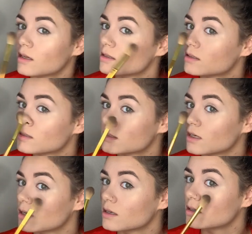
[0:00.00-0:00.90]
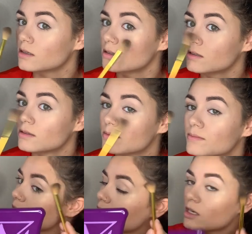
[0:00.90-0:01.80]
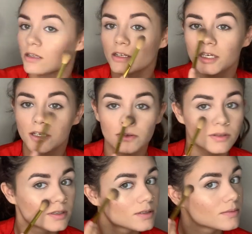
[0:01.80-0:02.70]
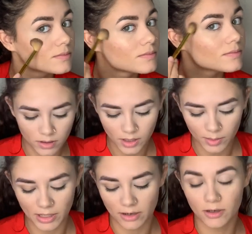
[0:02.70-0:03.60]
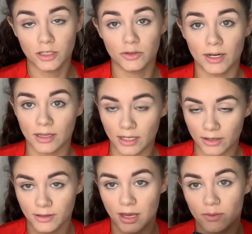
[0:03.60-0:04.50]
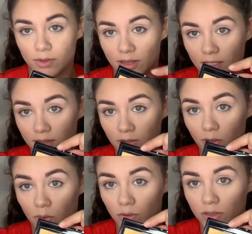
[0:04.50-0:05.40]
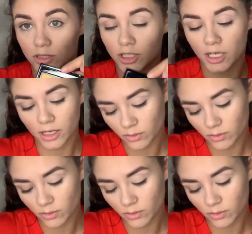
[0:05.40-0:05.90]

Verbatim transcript: subtle. Subtle and cute. I'm now gonna try to layer that with this gold shade,